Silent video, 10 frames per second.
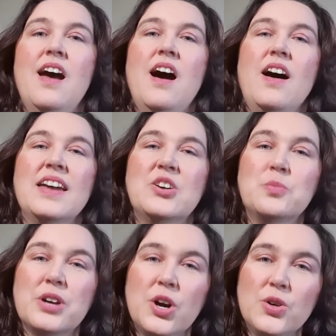I help
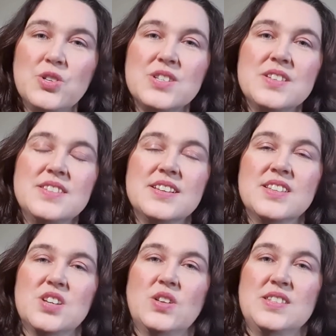coaches,
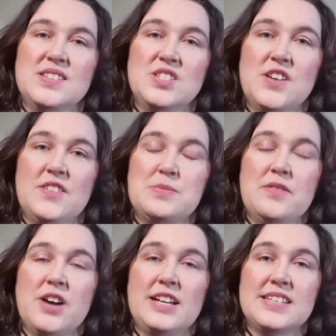consultants, and service
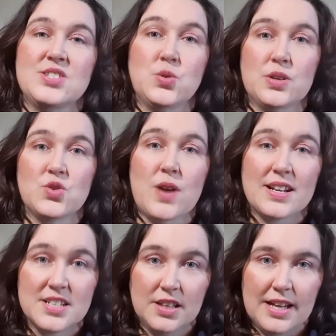providers to attract
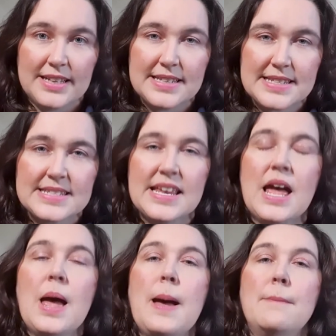clients
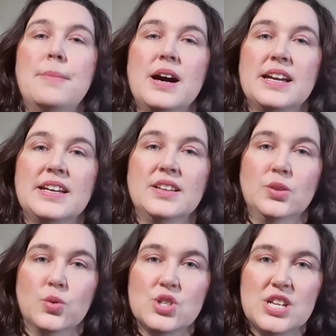by
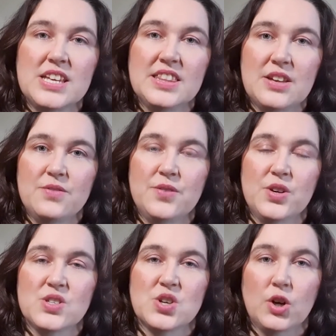launching their
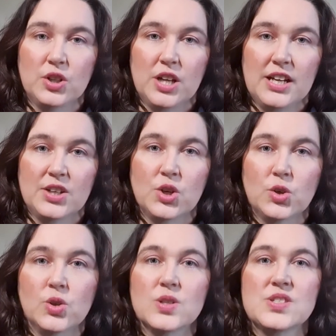first online
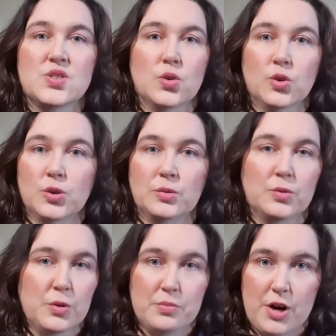course or
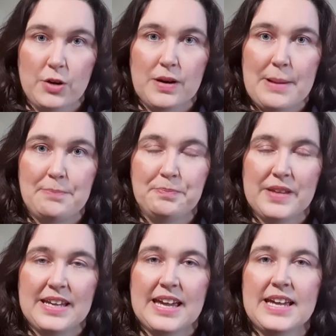group program,
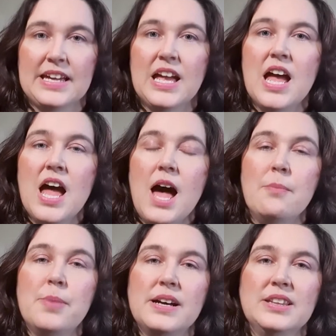okay? And
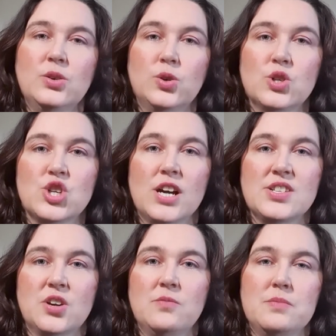by launch, I
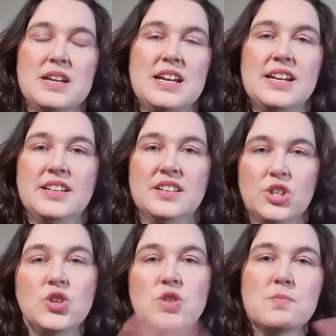don't mean
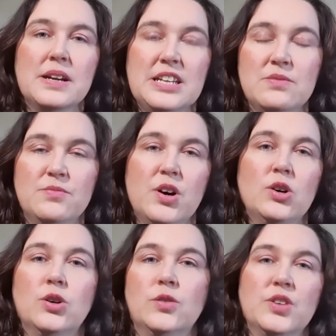huge money
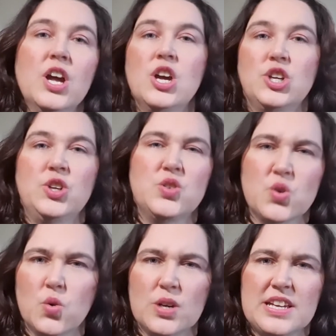involved, huge
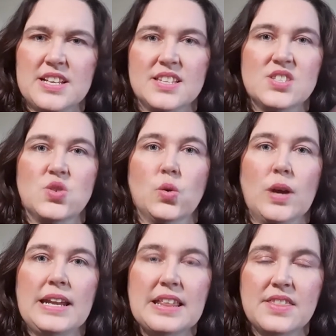audience, or
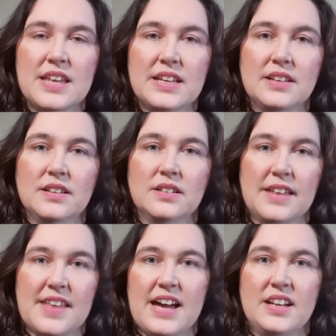anything like
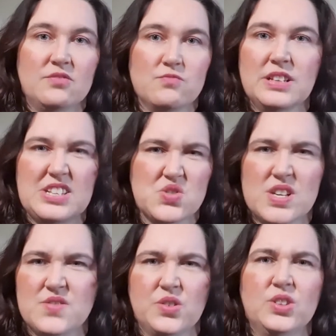that, and really
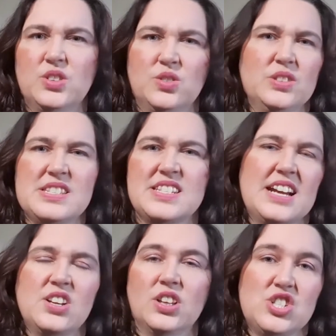stressful and all this
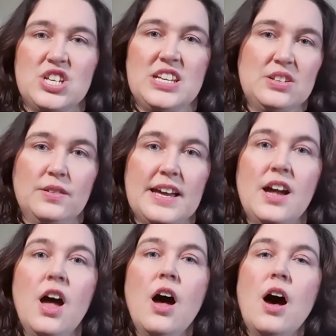technology and all that.
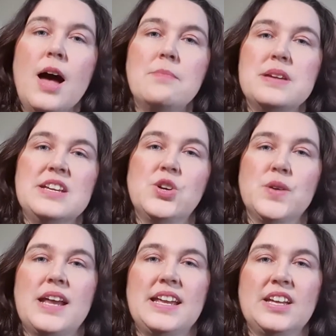I mean
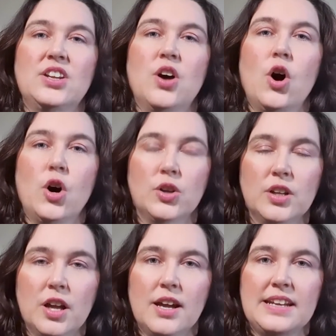creating an
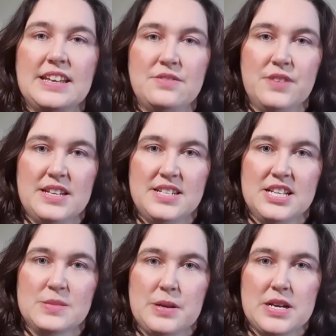online event
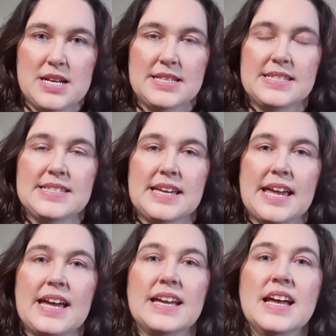experience,
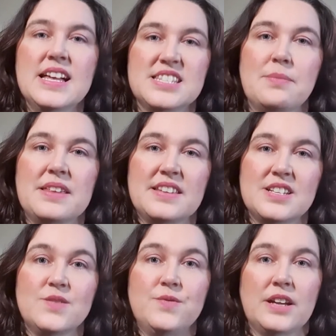okay? Something that
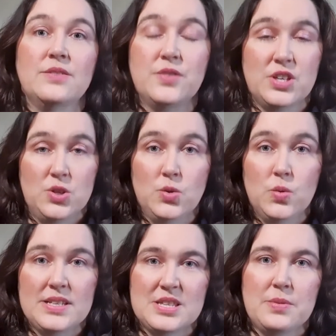is fun for you
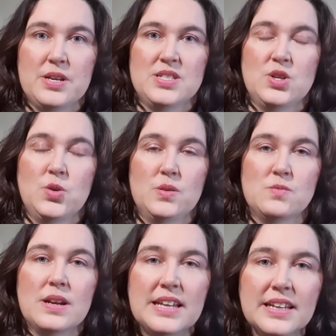as the person who is
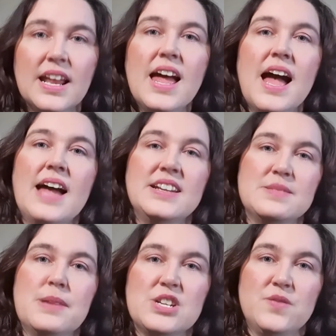running it, and as
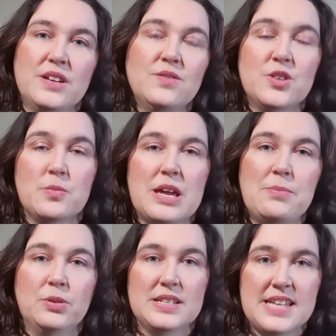much fun for the
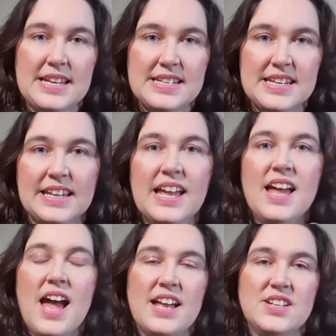people attending.
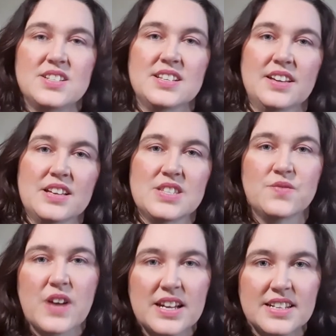And it's
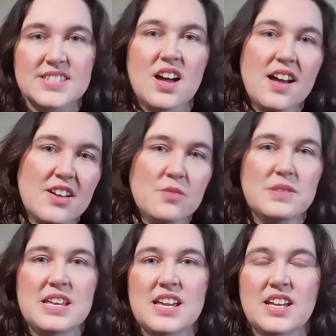fun, it's
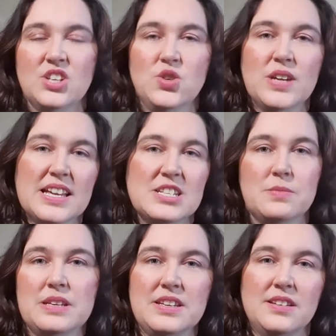eye-opening, and you get
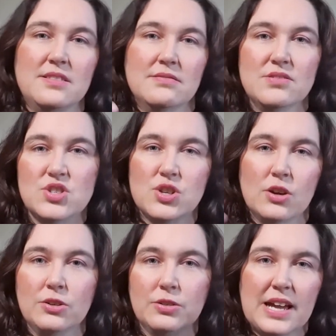to
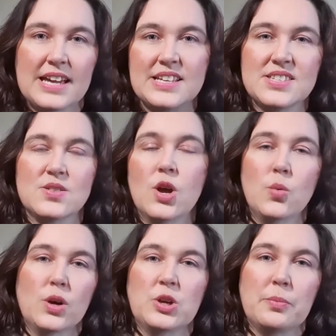showcase
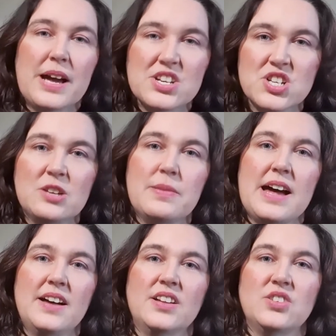what you're passionate
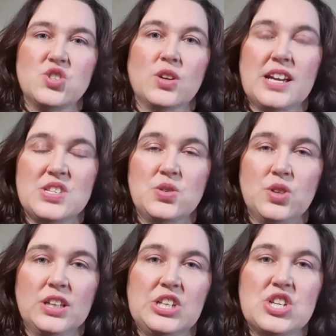about and showcase your
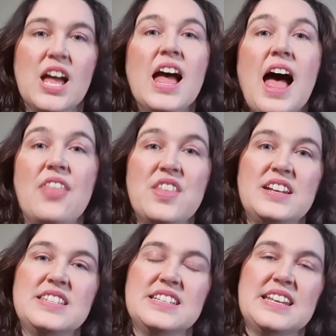knowledge. And then
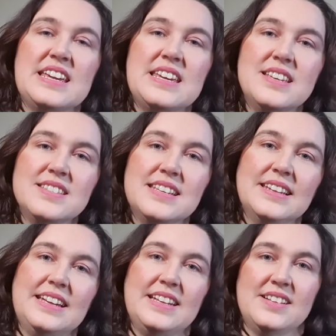it's an easy
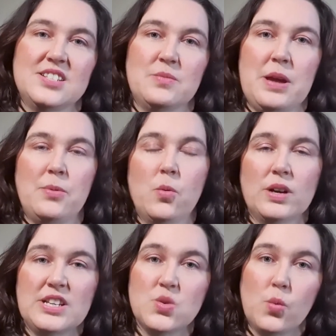lead in to people wanting
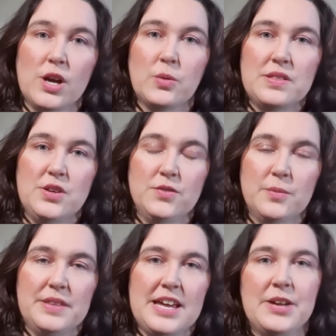to work with you from
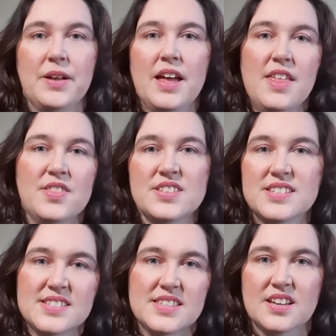there. This is
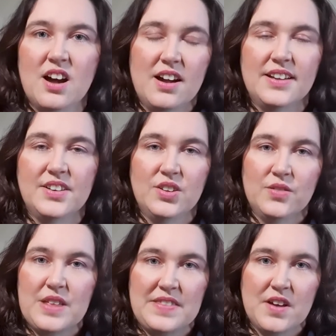the kind of
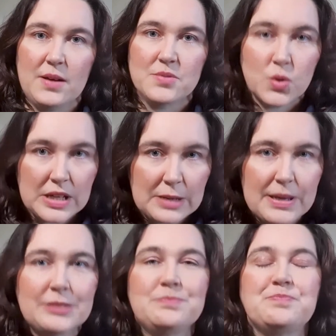thing that I'm talking about.